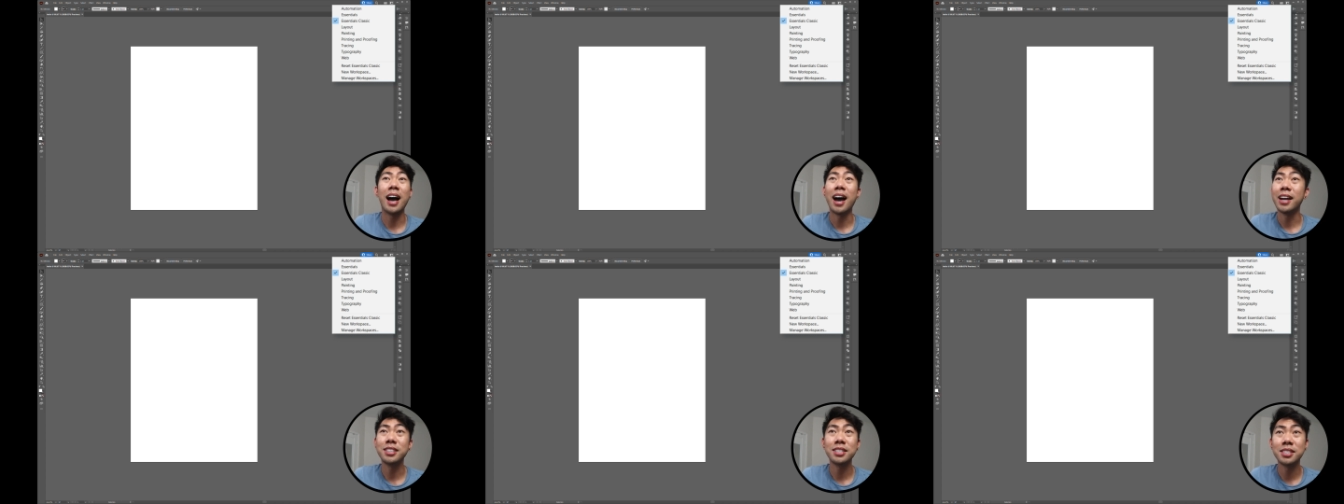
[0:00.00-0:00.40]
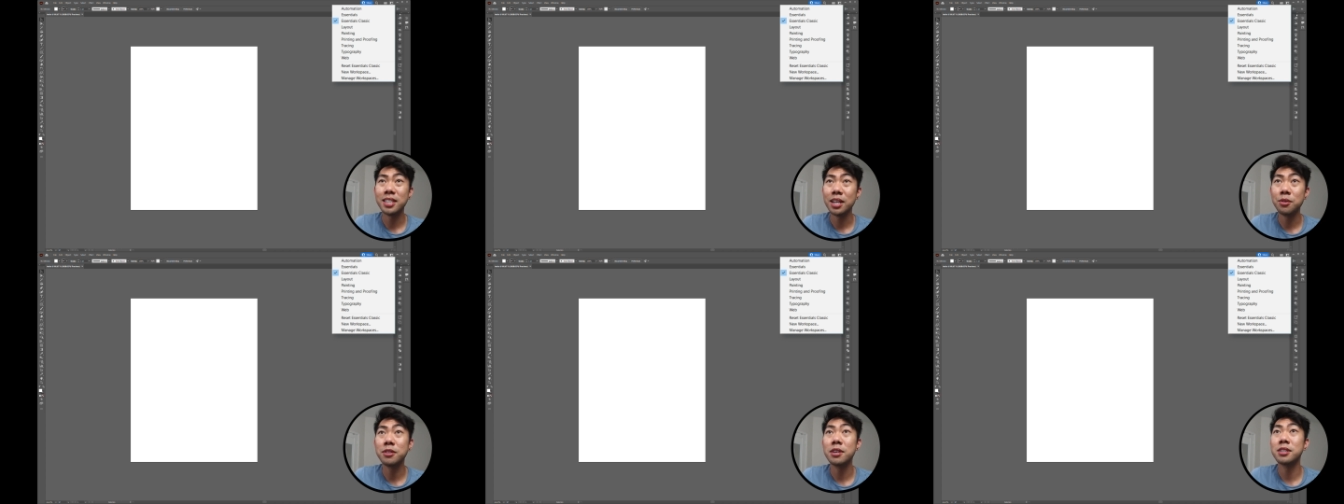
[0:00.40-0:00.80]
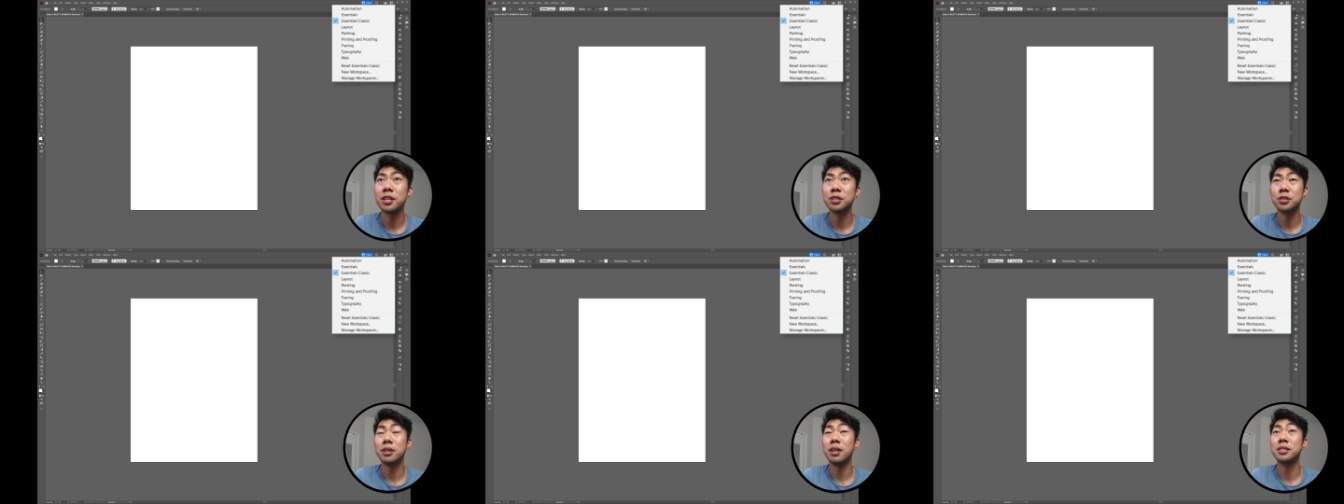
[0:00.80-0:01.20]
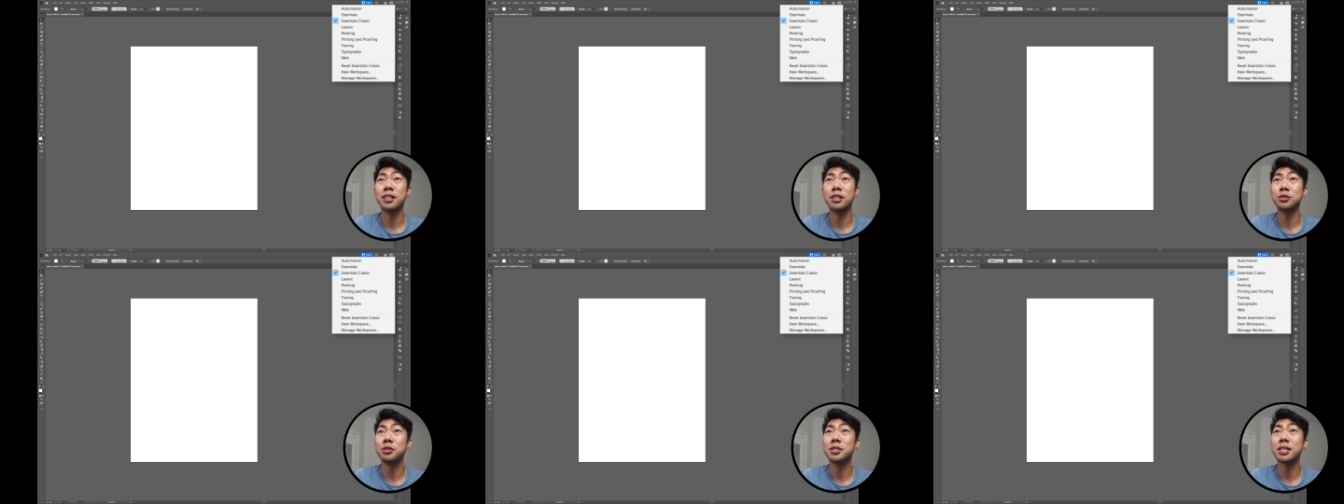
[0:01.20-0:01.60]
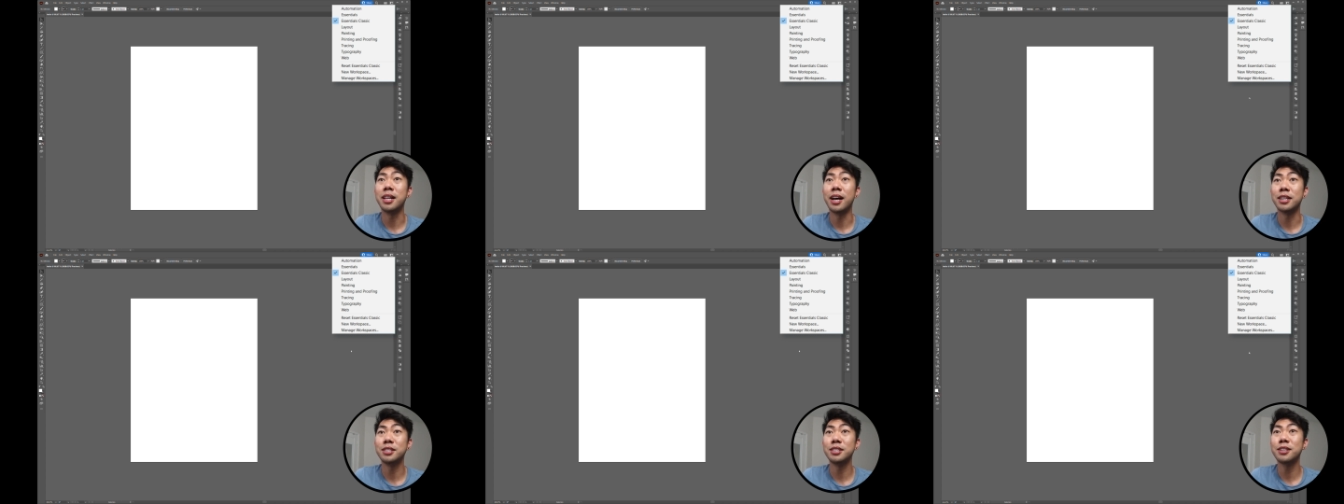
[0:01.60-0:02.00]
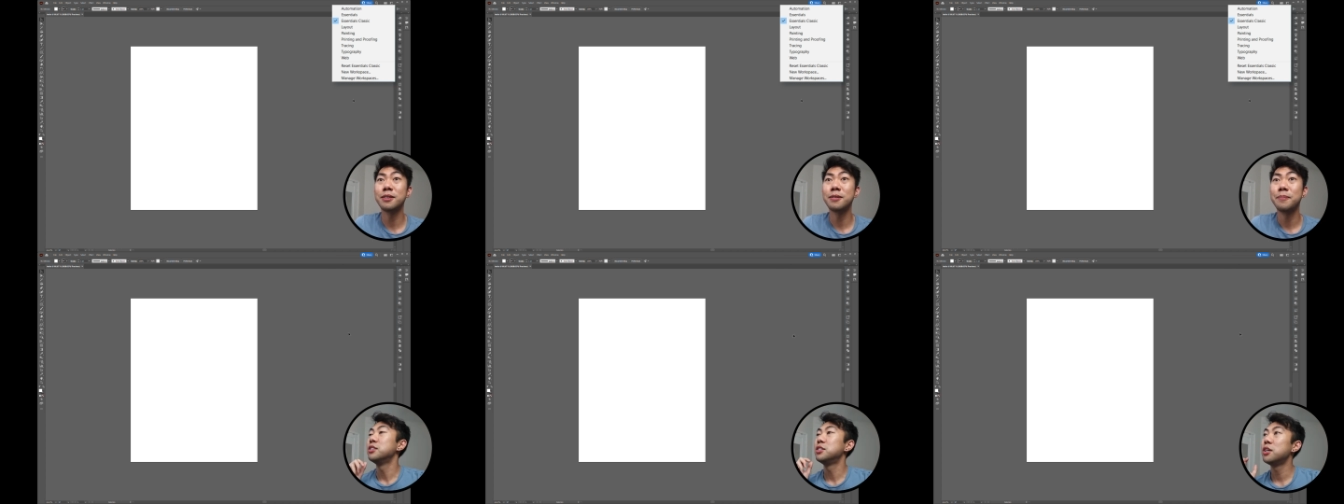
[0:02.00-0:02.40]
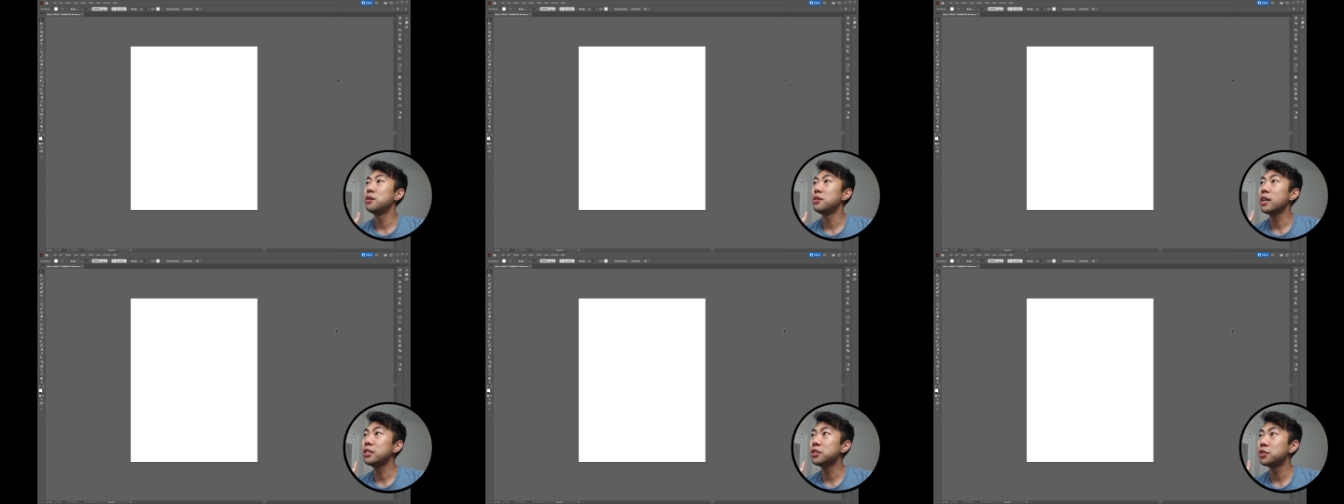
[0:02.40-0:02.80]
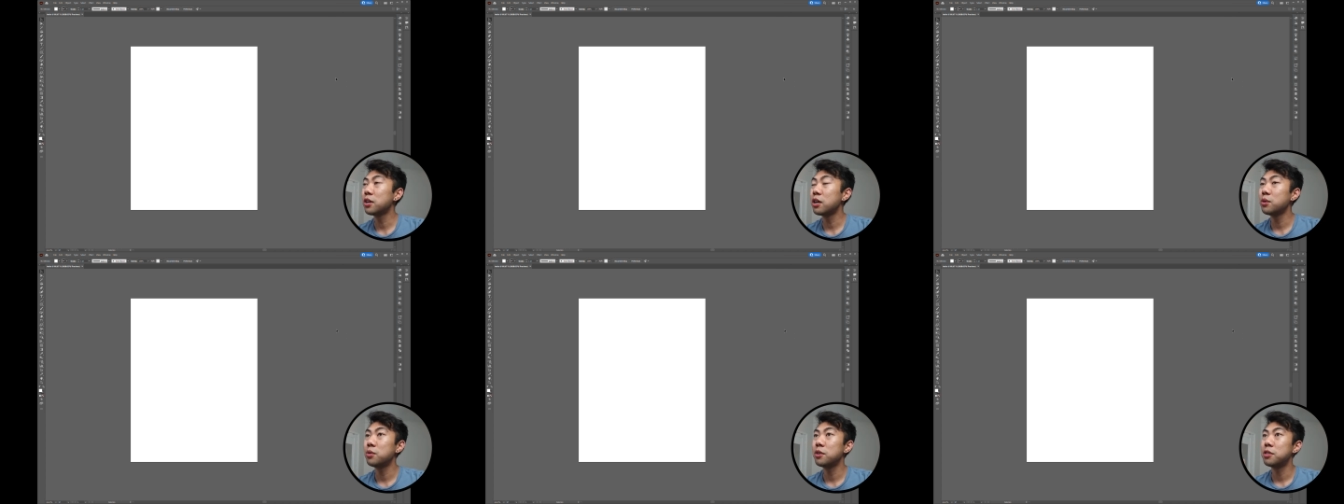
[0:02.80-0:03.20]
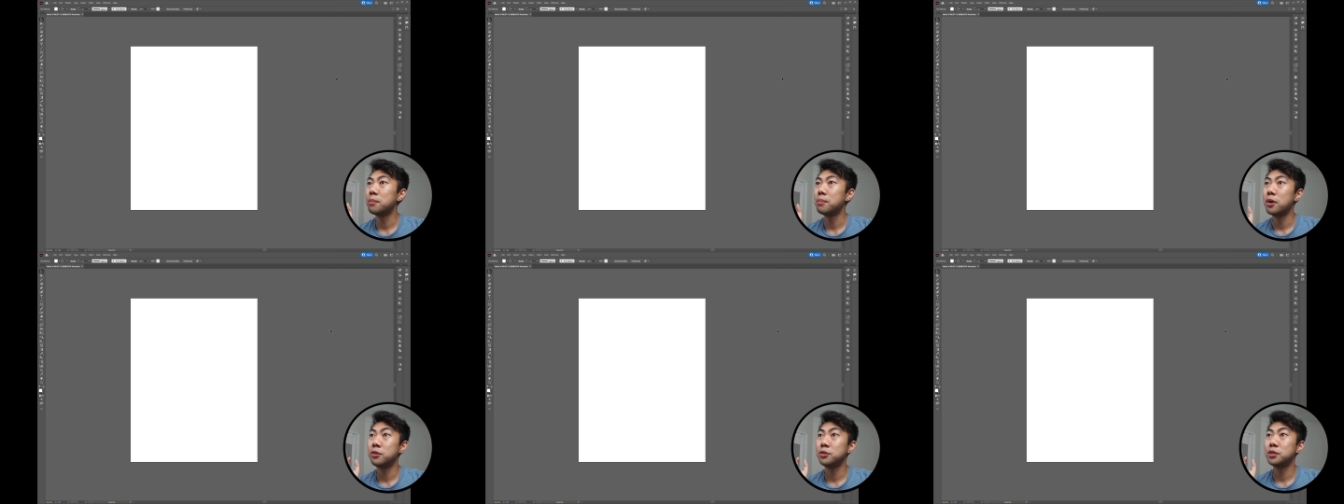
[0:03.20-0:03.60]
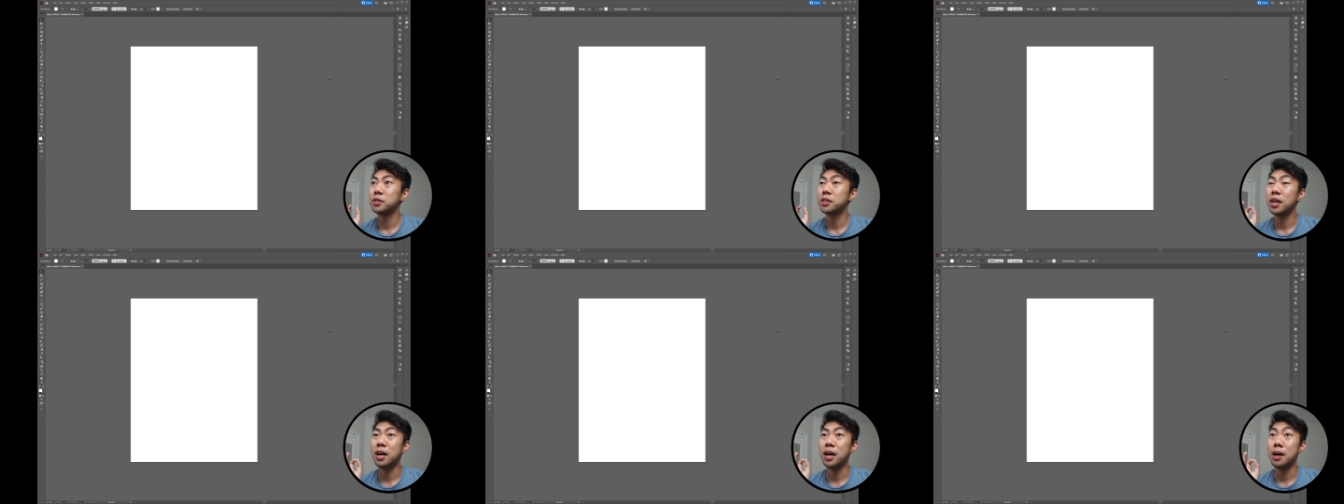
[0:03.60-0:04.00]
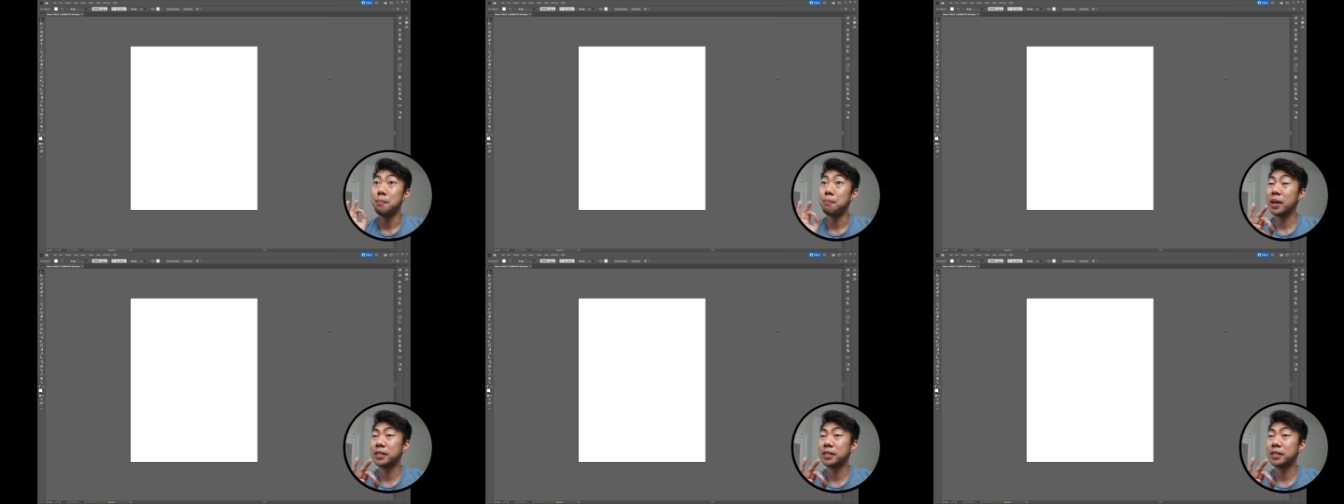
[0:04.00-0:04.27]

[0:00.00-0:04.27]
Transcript: I just stay with Essentials Classic. So let's start with the most uh,